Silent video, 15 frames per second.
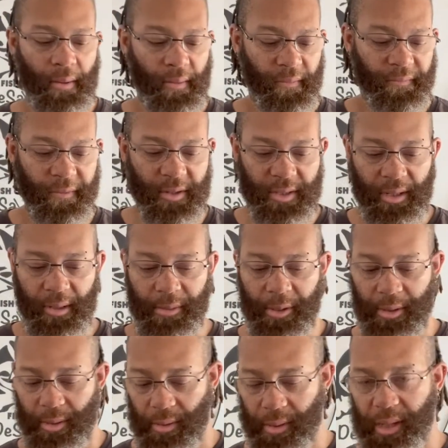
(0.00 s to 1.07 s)
First thing I'm
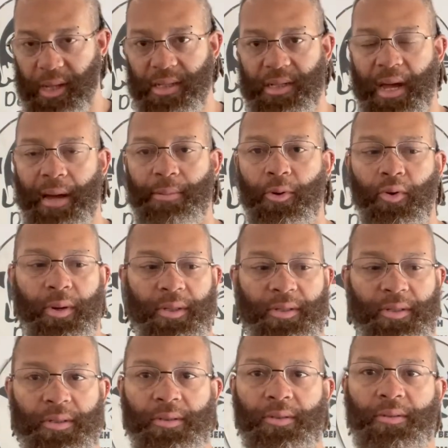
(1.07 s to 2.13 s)
going to do is I'm going
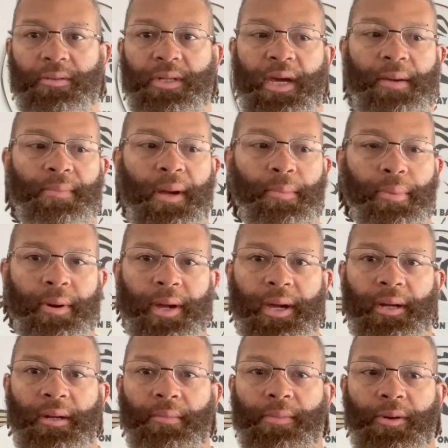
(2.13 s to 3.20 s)
to take my
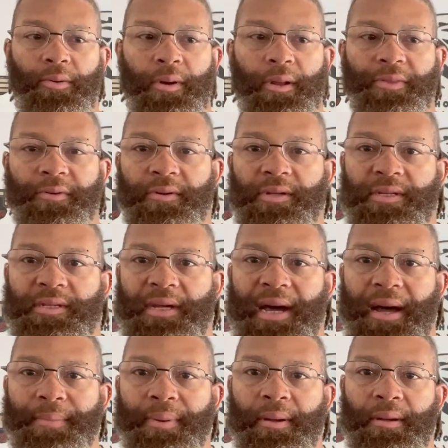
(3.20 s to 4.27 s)
braid, I'm going to run it through this
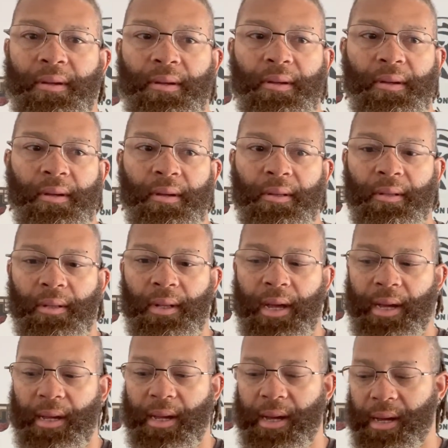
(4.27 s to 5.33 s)
top
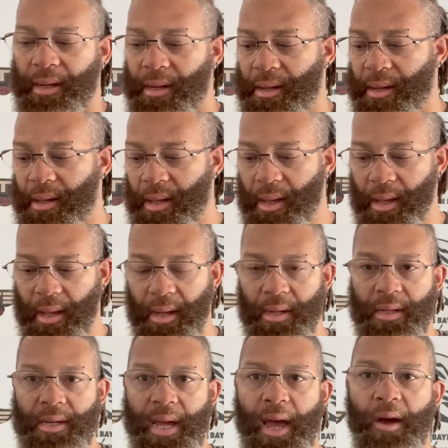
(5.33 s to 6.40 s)
line guide
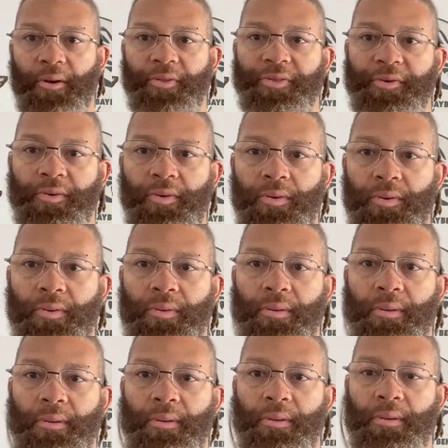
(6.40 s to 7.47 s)
down through
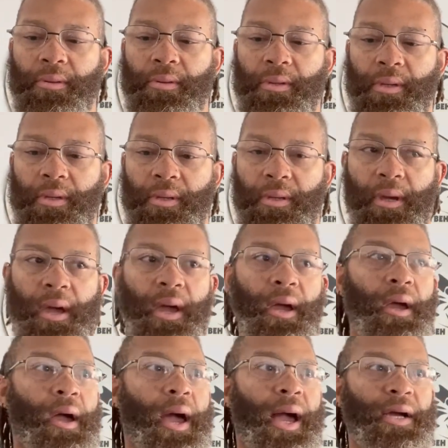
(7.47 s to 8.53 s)
the
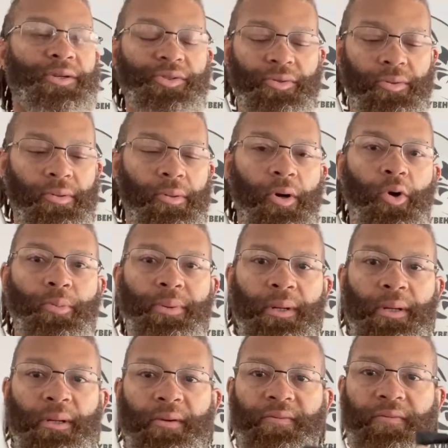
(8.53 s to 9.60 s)
actual
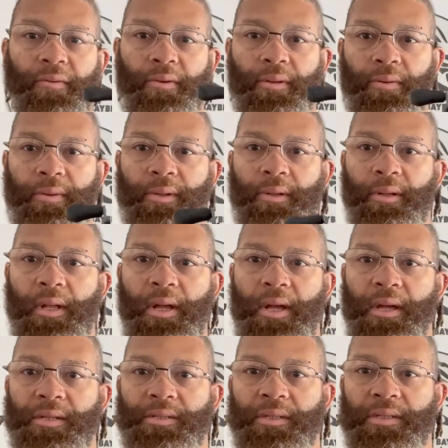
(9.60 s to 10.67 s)
opening for the reel.
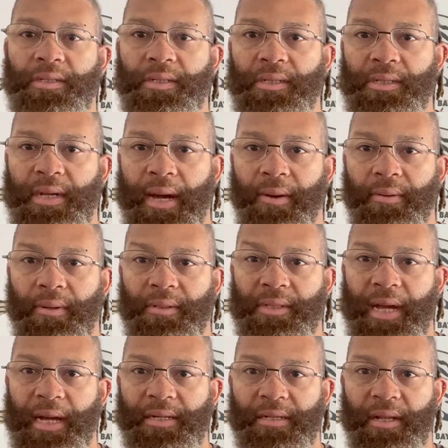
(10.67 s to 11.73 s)
As you can see, Daiwa
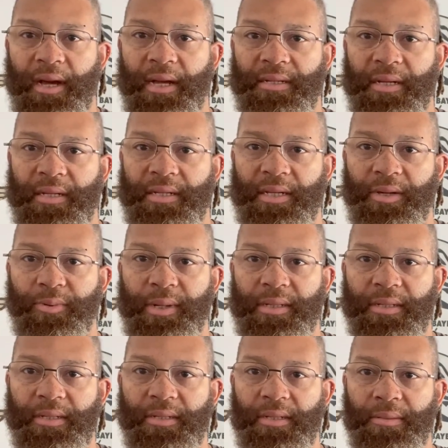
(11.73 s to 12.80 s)
Tatula has that T-wing
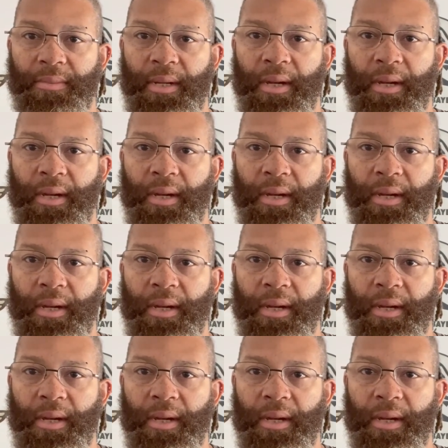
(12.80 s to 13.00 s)
system